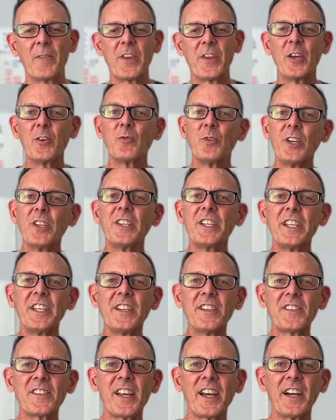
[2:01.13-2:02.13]
It really
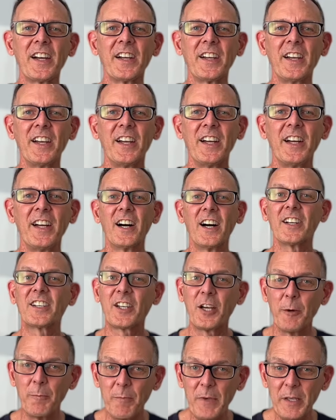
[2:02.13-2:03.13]
is a
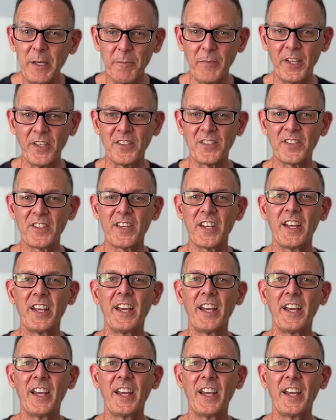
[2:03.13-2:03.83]
commitment.